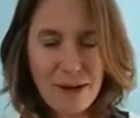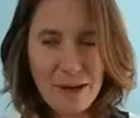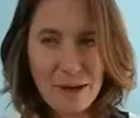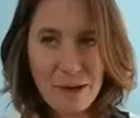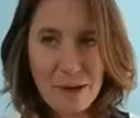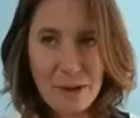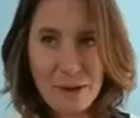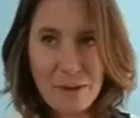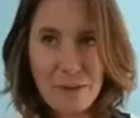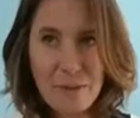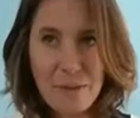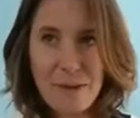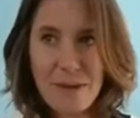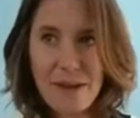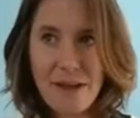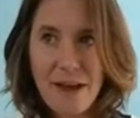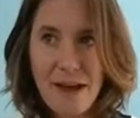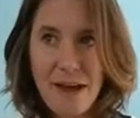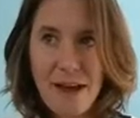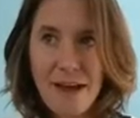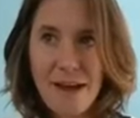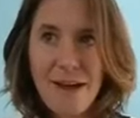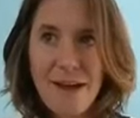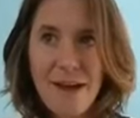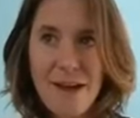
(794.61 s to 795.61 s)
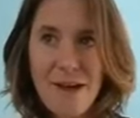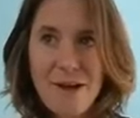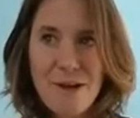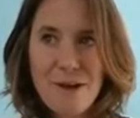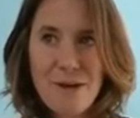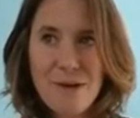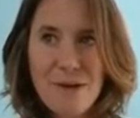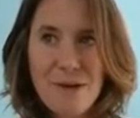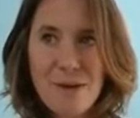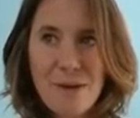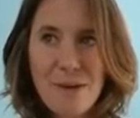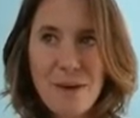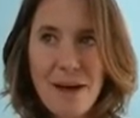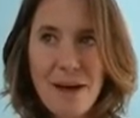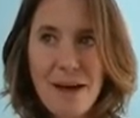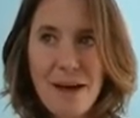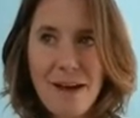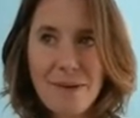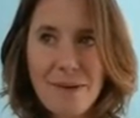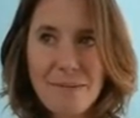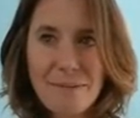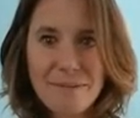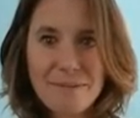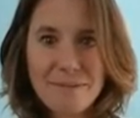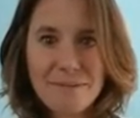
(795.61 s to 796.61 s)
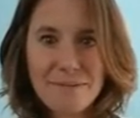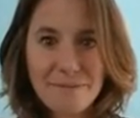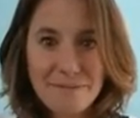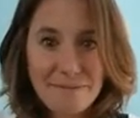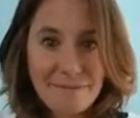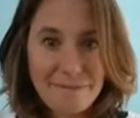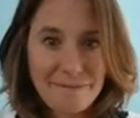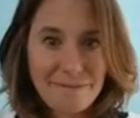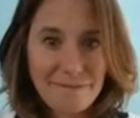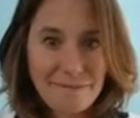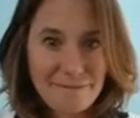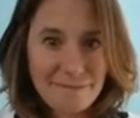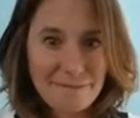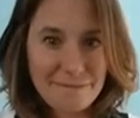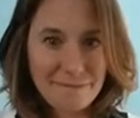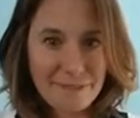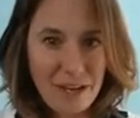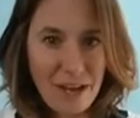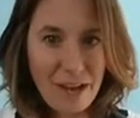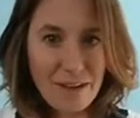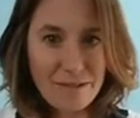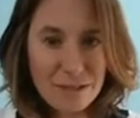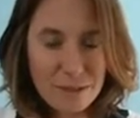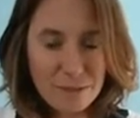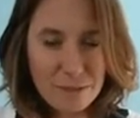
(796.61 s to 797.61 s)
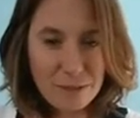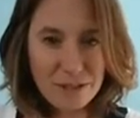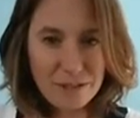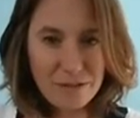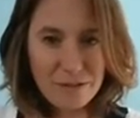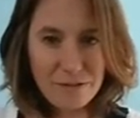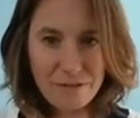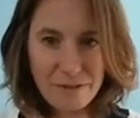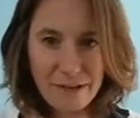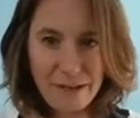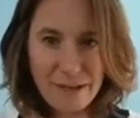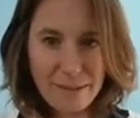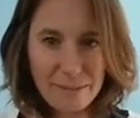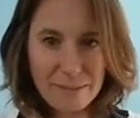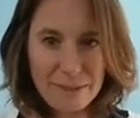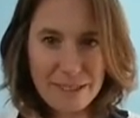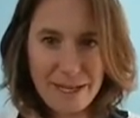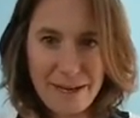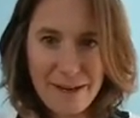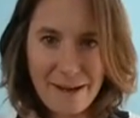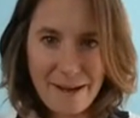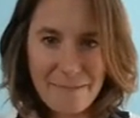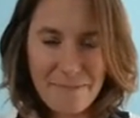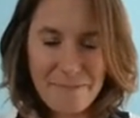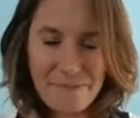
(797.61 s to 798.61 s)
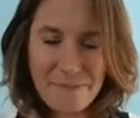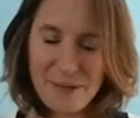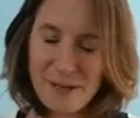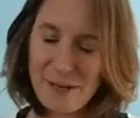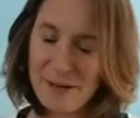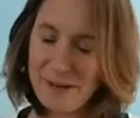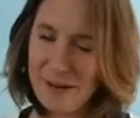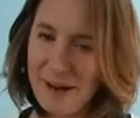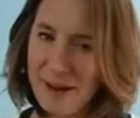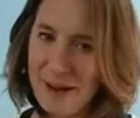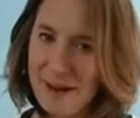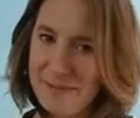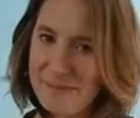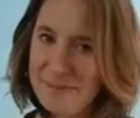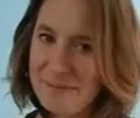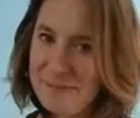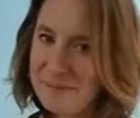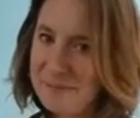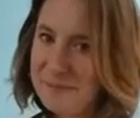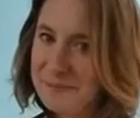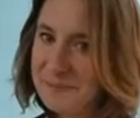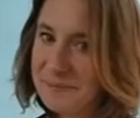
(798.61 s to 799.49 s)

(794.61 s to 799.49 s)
I hope that you have some good fam time. All right.